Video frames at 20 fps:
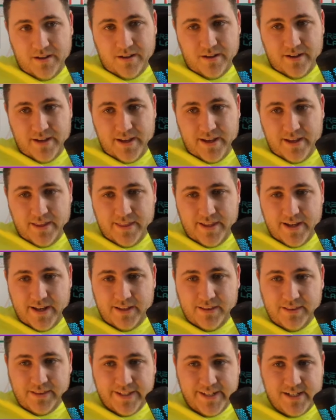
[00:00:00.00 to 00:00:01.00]
And
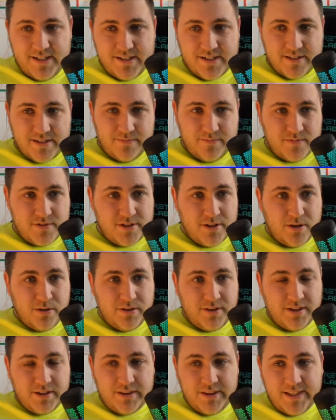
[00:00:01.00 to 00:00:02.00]
then links. So
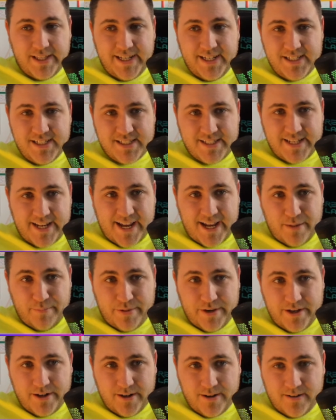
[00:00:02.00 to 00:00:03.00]
the links tab
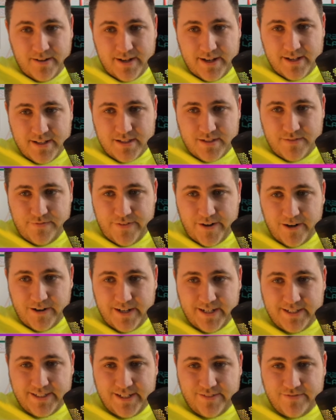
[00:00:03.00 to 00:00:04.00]
here is
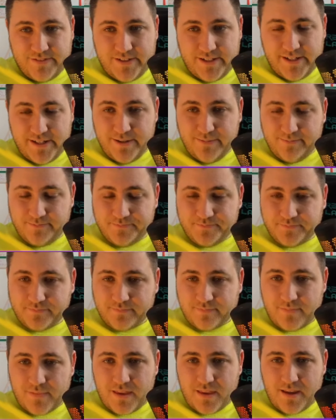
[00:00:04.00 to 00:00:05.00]
very nifty
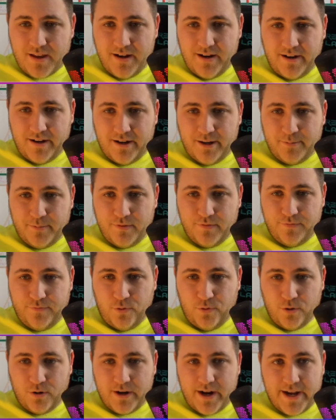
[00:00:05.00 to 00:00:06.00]

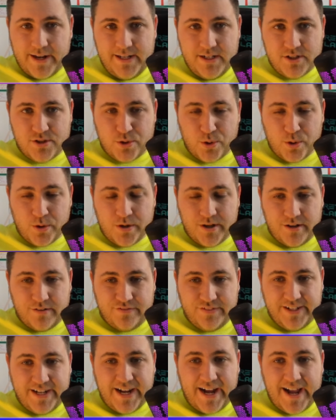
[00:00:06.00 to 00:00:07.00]
for any sort
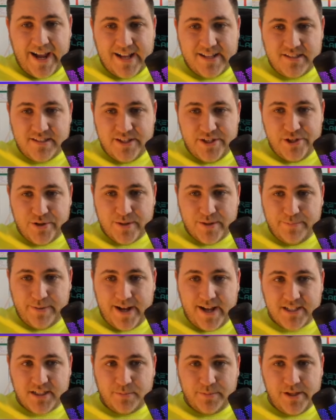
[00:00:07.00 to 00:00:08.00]
of guides that you can
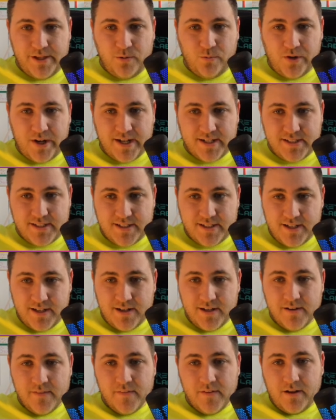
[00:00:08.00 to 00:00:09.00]
possibly want.
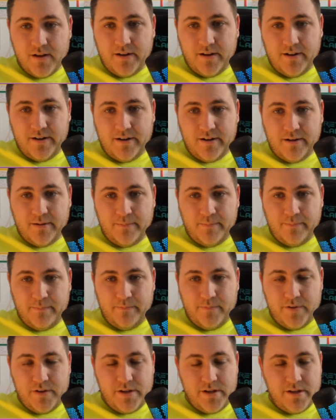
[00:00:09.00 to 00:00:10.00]

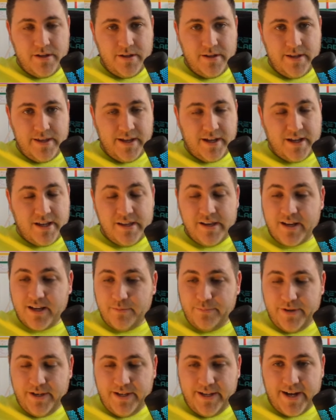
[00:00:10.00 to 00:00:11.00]
It
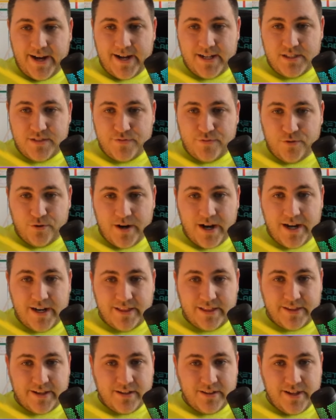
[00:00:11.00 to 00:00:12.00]
can be guides for
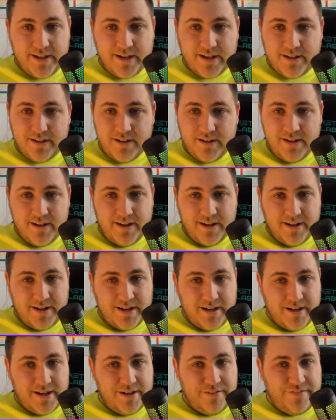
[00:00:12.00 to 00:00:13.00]
anything like
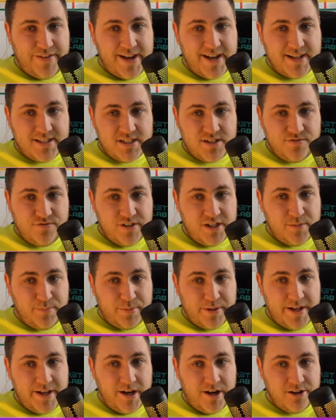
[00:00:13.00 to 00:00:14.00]
advanced
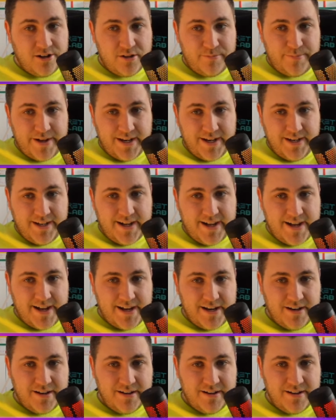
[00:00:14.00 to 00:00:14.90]
free-to-play Iron Man guide.